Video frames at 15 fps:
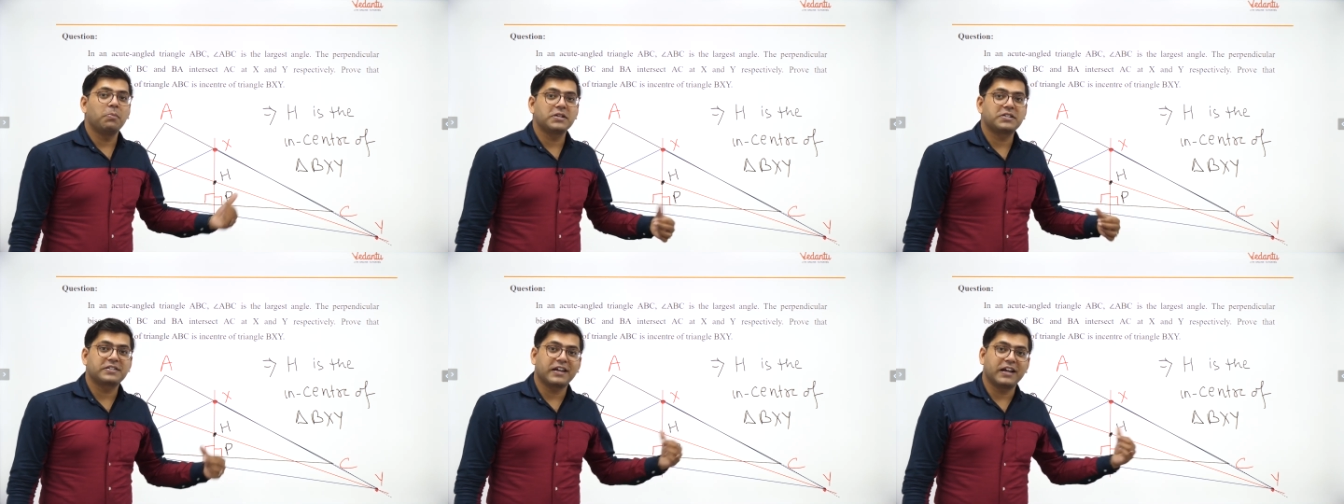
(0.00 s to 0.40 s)

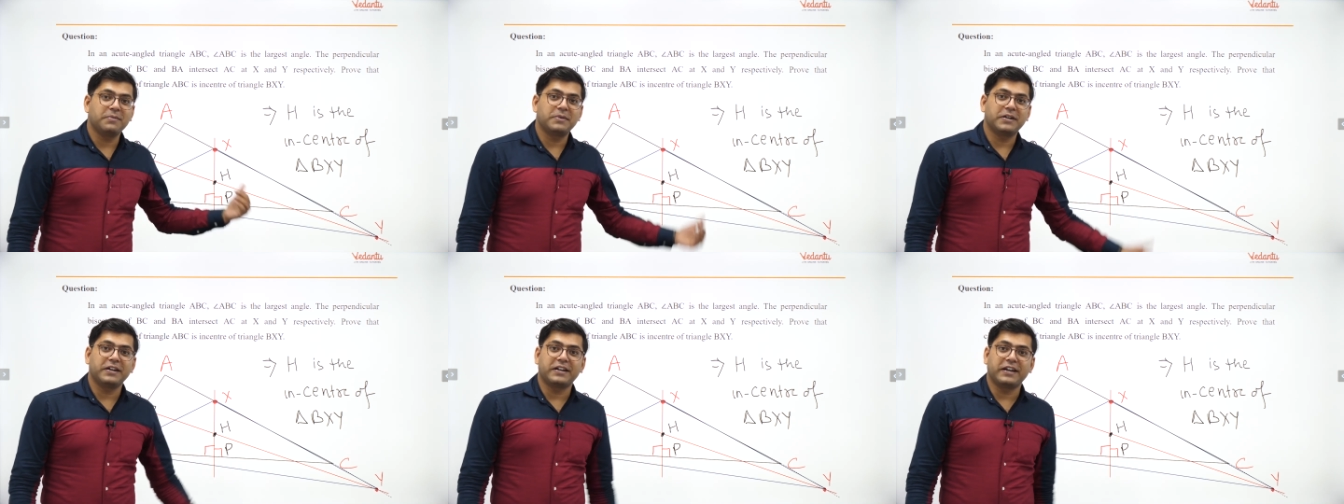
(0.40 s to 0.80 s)
much
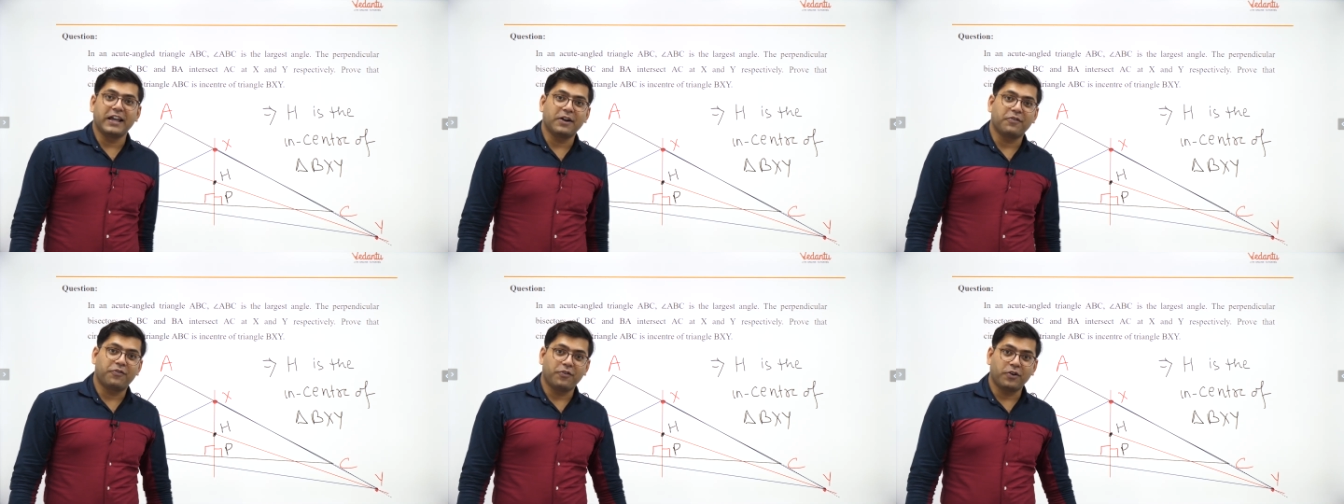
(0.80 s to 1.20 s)
time did it
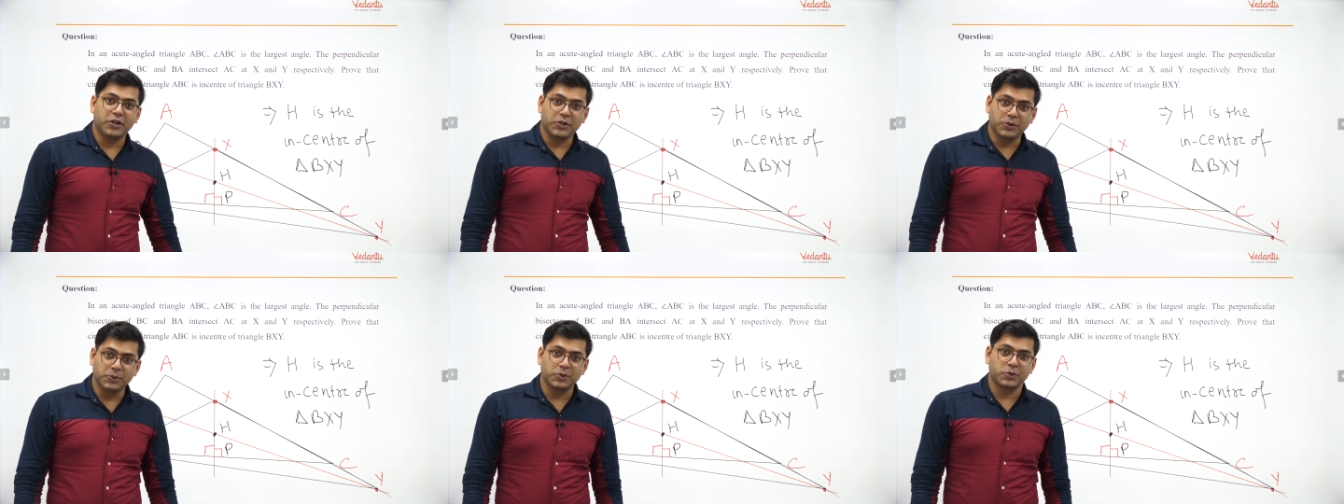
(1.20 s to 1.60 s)
take for
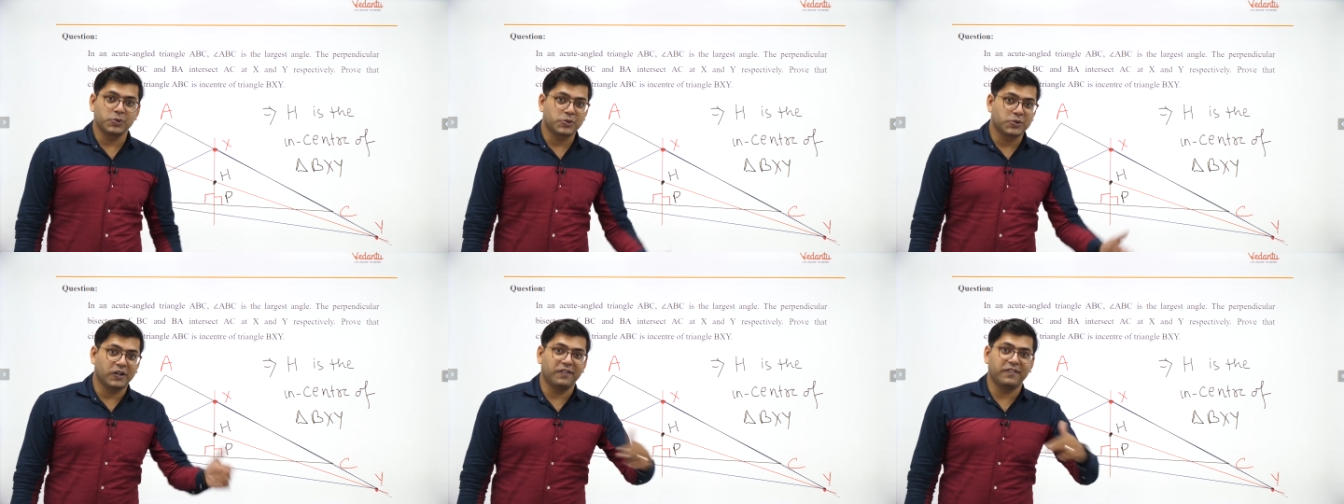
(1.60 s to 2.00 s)
you
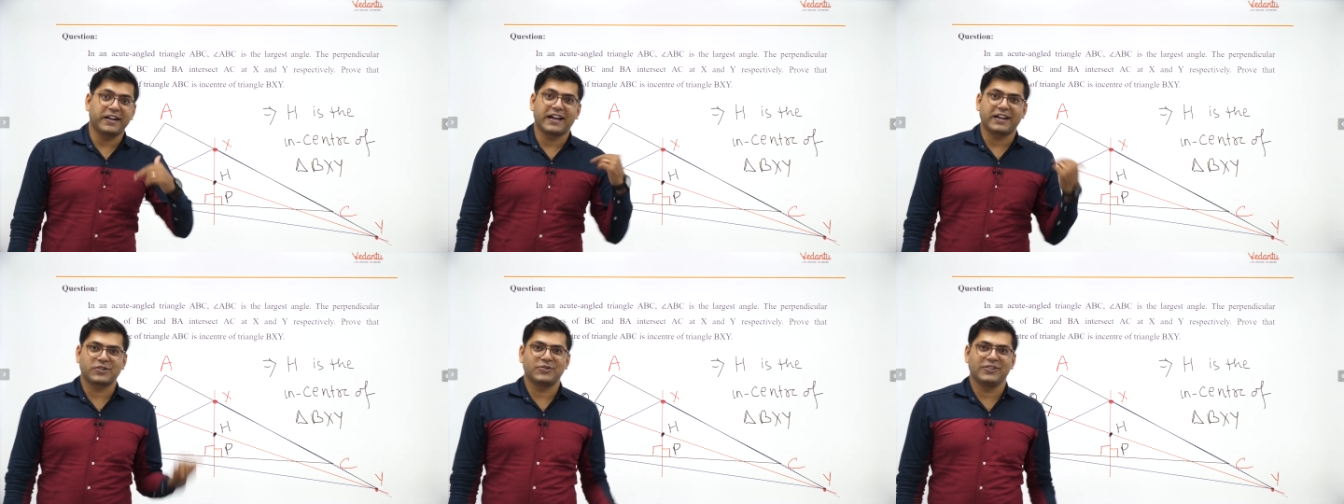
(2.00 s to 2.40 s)
to solve it
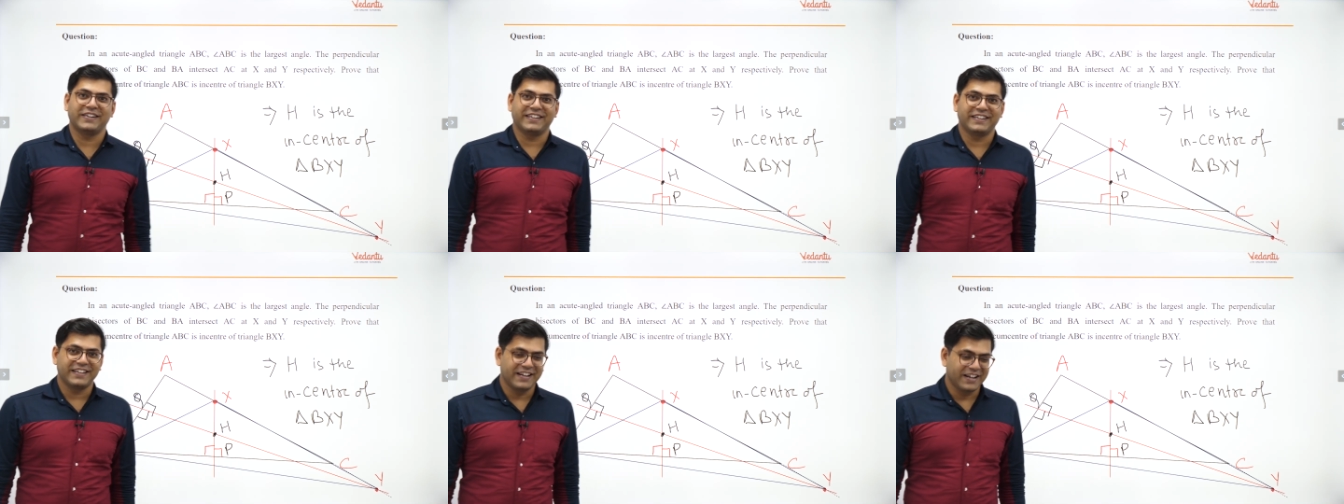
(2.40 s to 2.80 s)

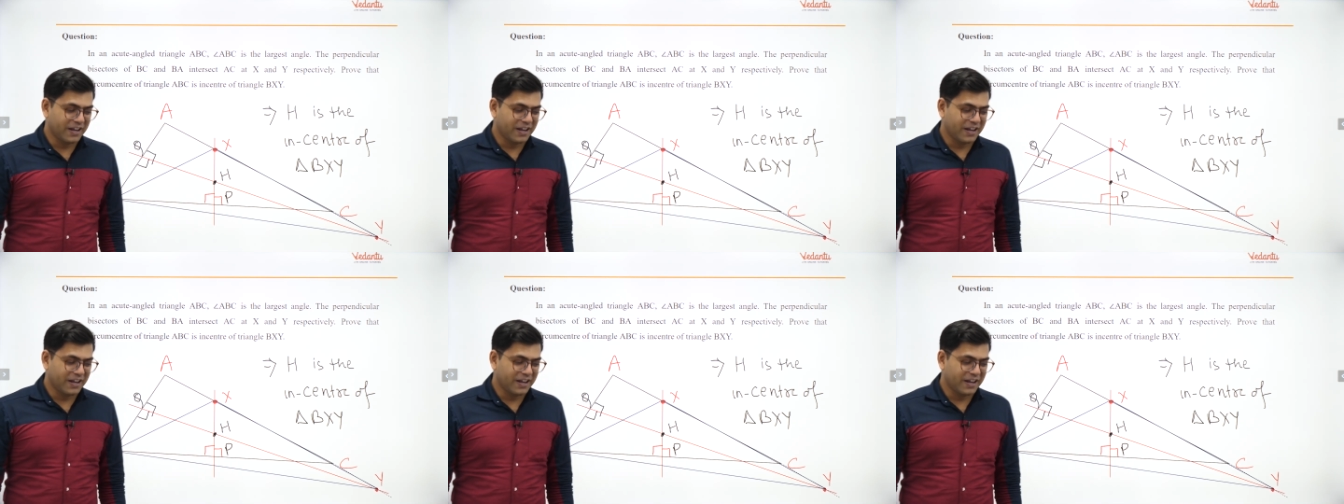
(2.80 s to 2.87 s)
actually?